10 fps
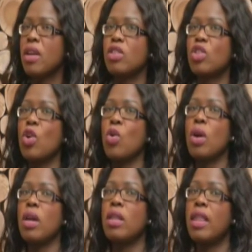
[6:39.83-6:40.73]

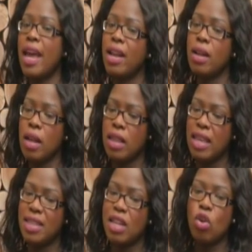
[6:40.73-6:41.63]
So then they
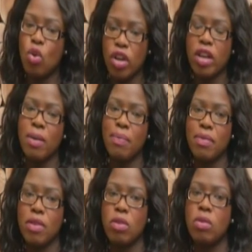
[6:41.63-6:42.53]
said, look,
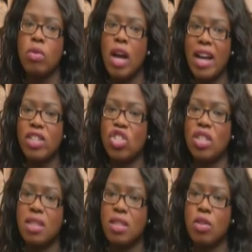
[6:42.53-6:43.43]
you can't
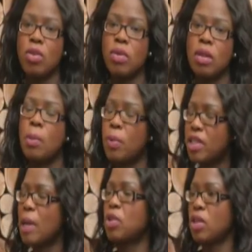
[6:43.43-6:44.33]
just, the
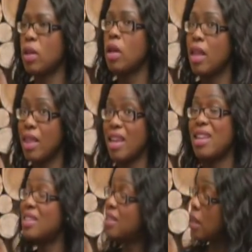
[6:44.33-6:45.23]
perception then
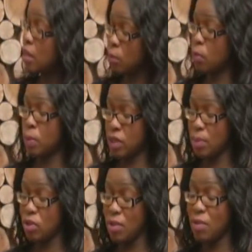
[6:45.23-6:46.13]
and the
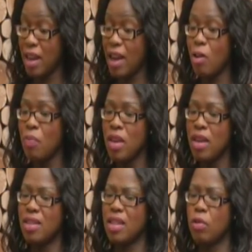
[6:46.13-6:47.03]
perception even now
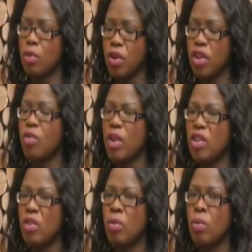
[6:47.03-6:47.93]
is that if you work in
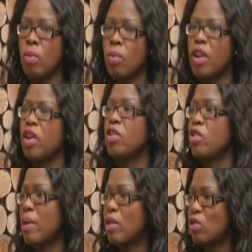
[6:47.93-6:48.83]
radio, what are you going
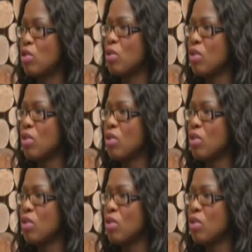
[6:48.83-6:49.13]
to amount to?